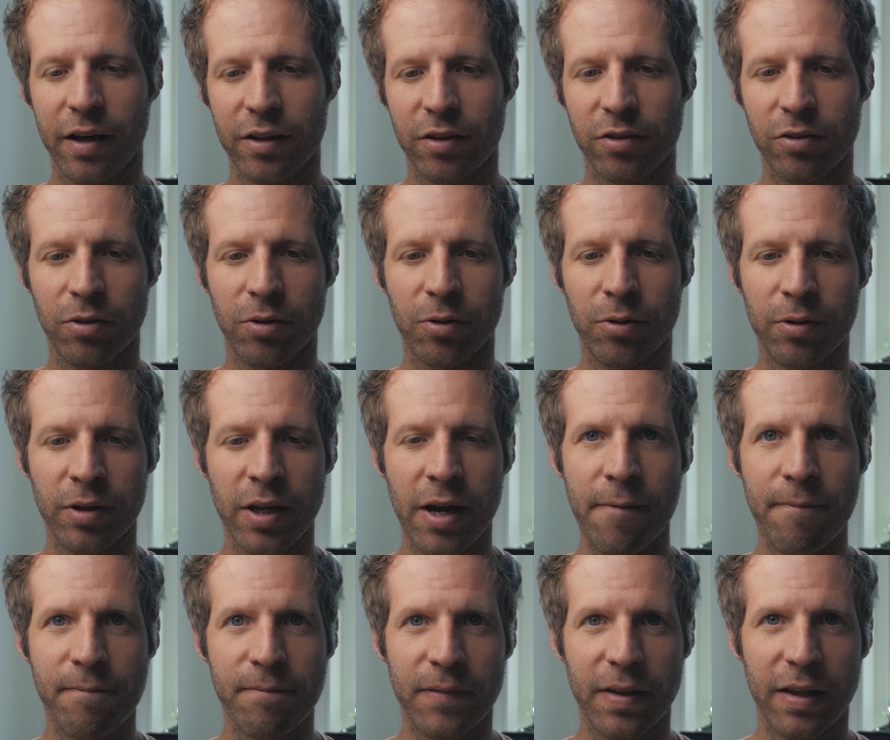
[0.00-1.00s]
So
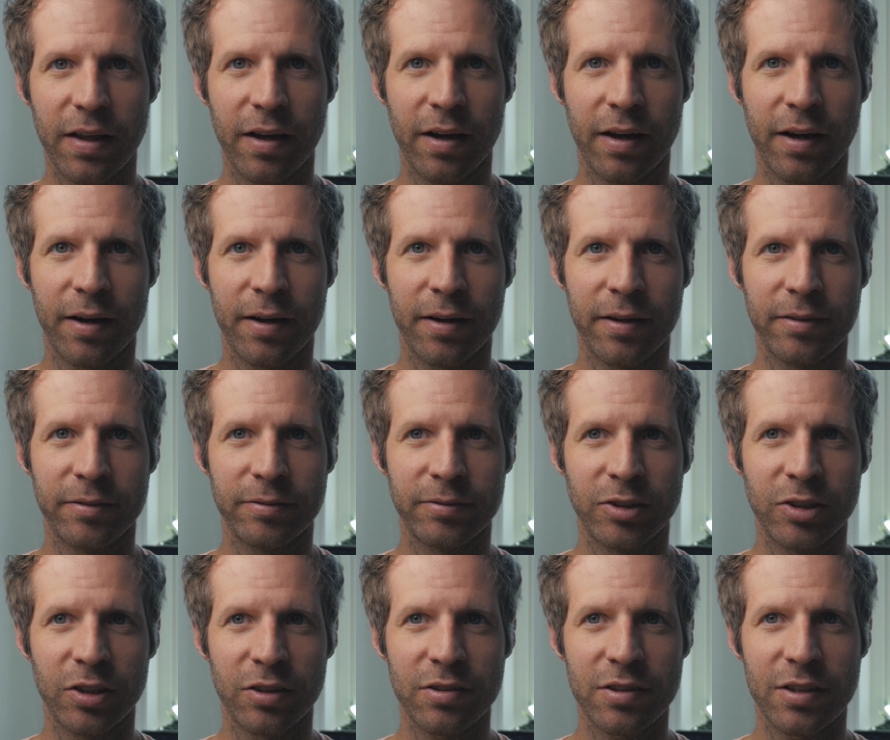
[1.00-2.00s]
yeah,
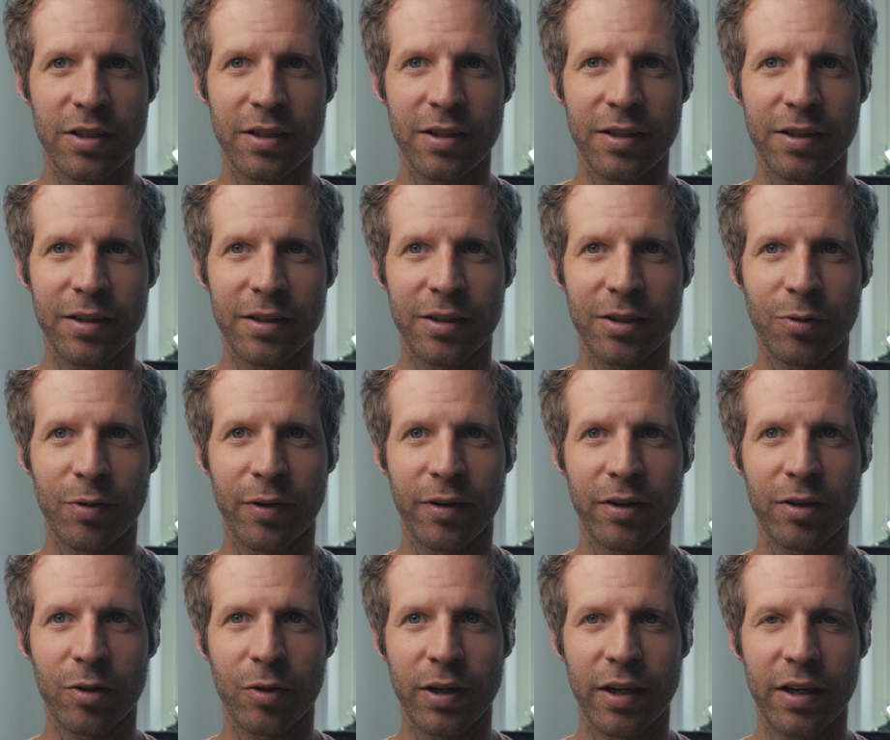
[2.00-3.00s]
just a
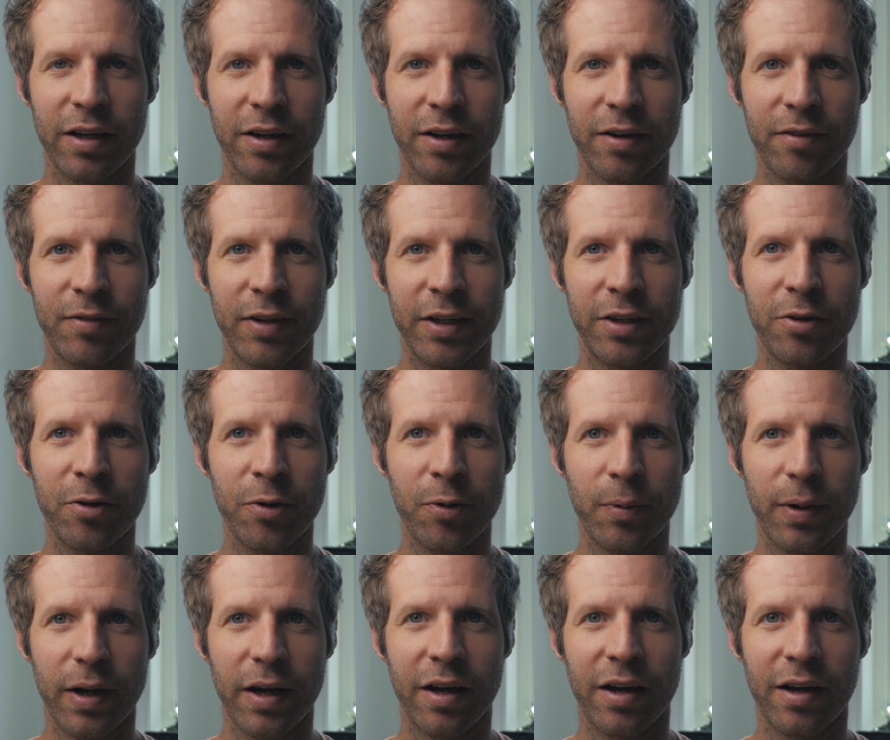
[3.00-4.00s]
quick
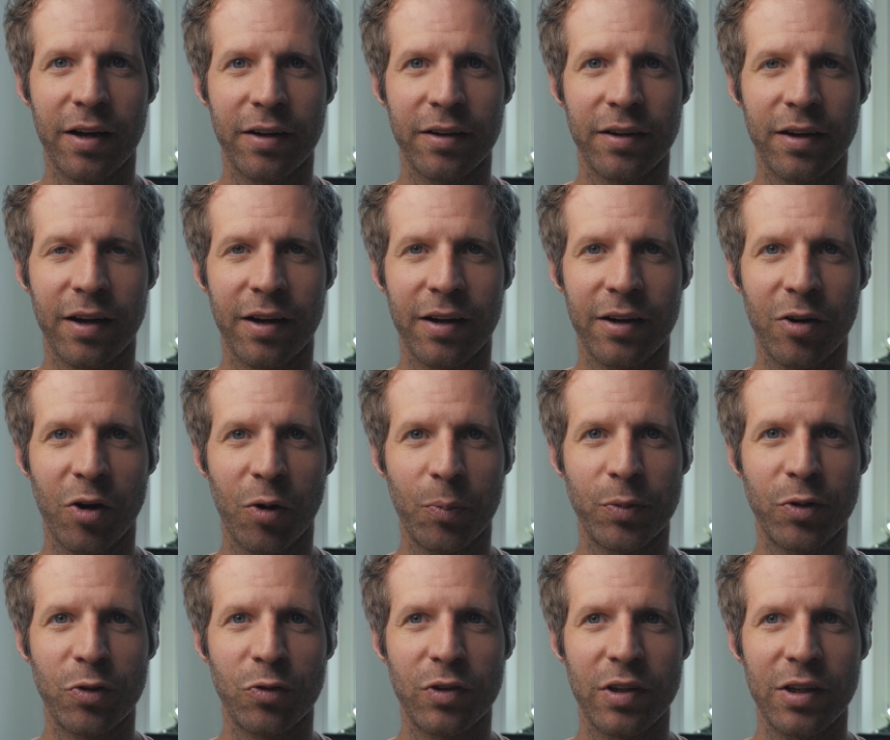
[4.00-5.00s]
video, and I
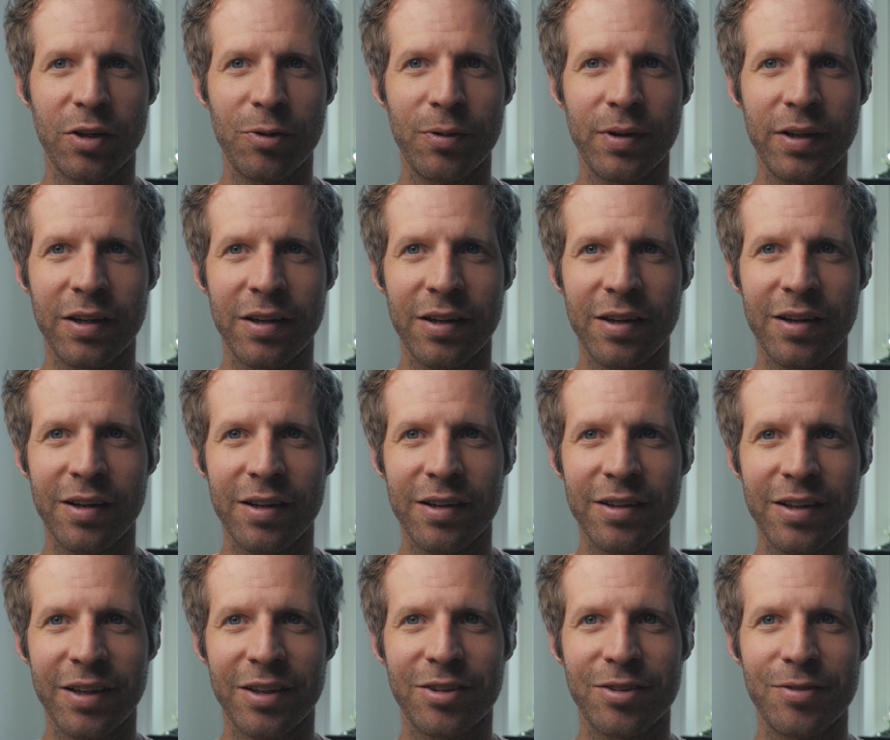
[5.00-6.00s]
hope to see you in the
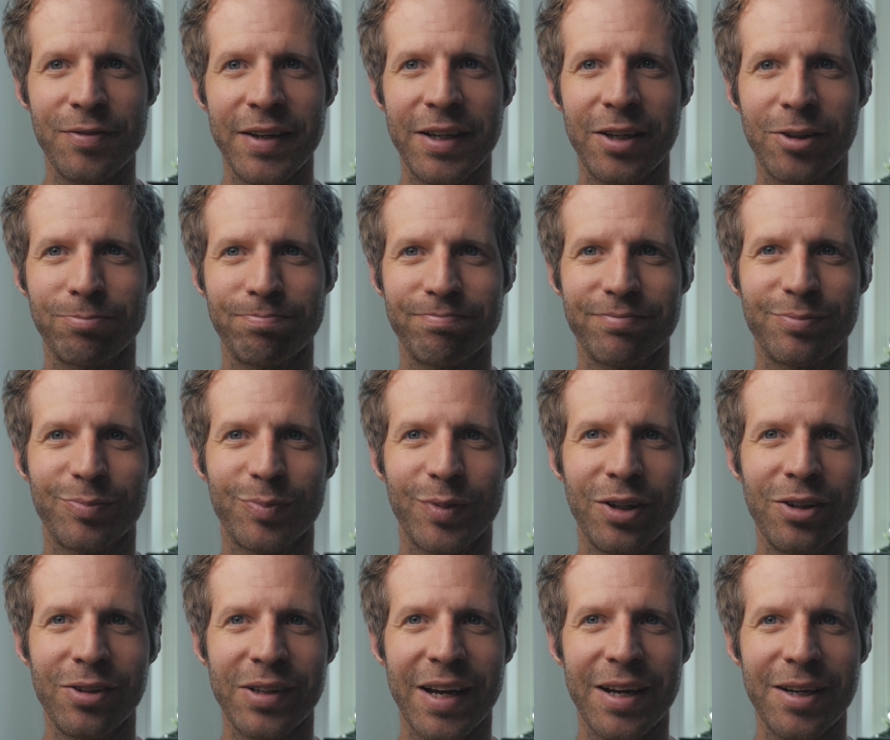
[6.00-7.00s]
next video.
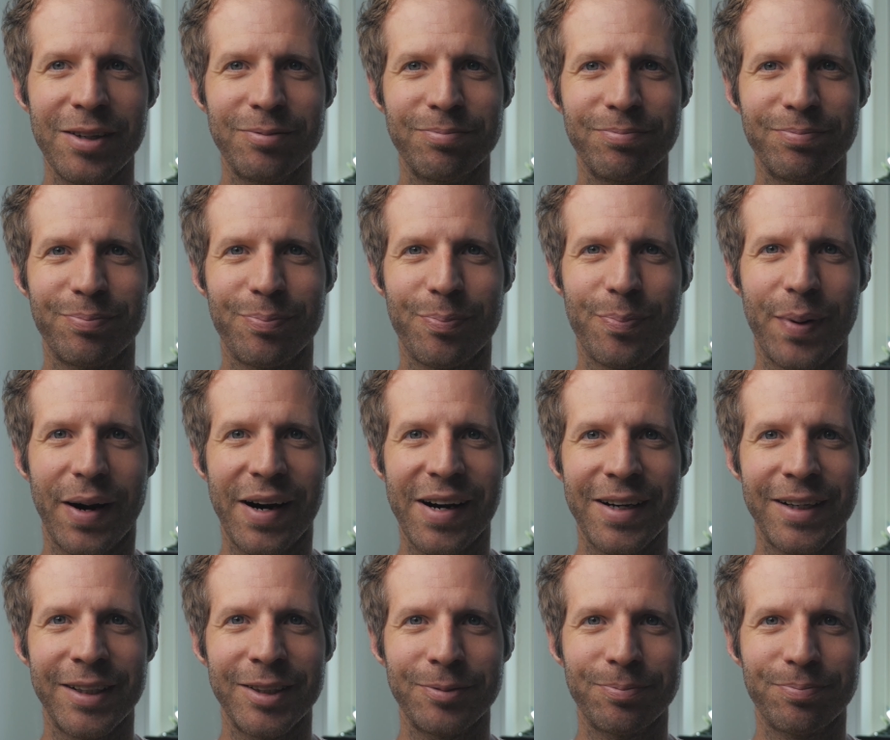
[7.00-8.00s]
Okay,
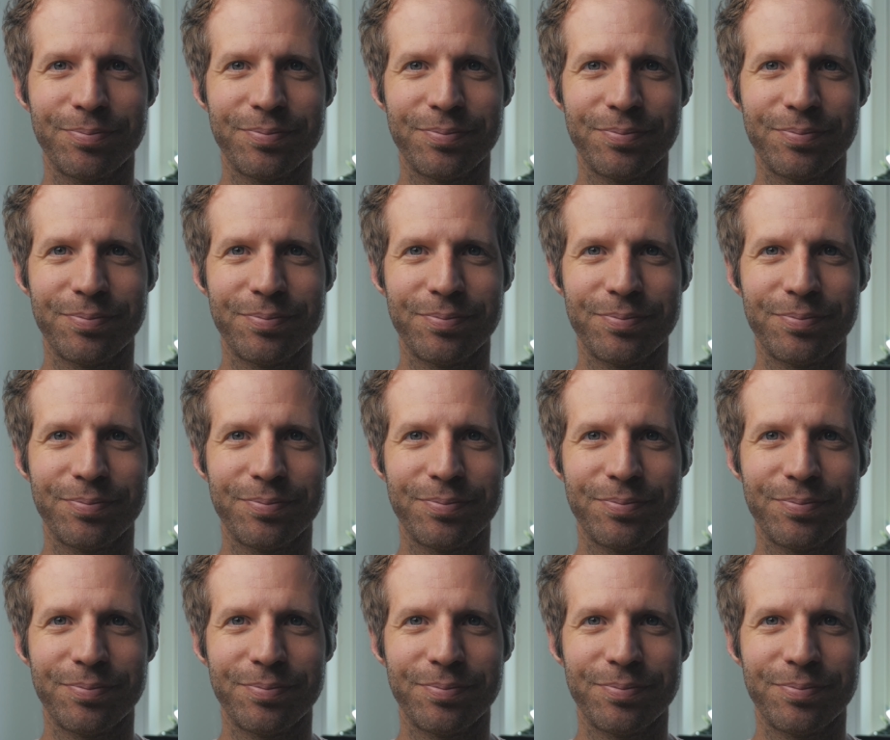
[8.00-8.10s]
bye.